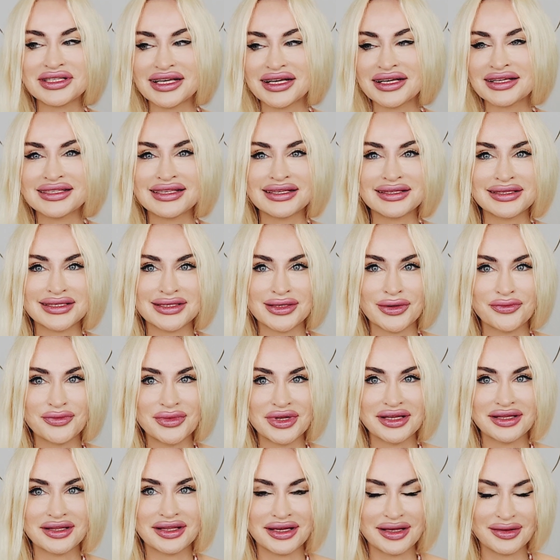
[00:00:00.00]
I said so
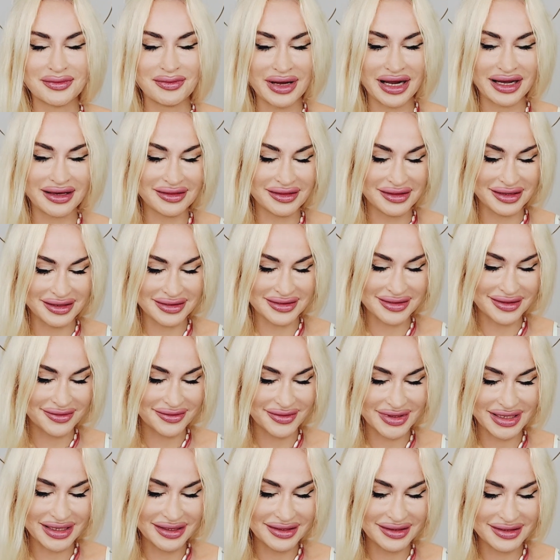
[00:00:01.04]
many like bad things
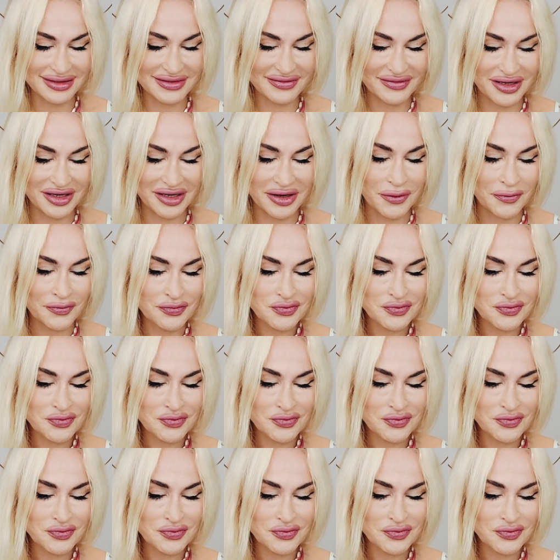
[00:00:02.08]
already in this video.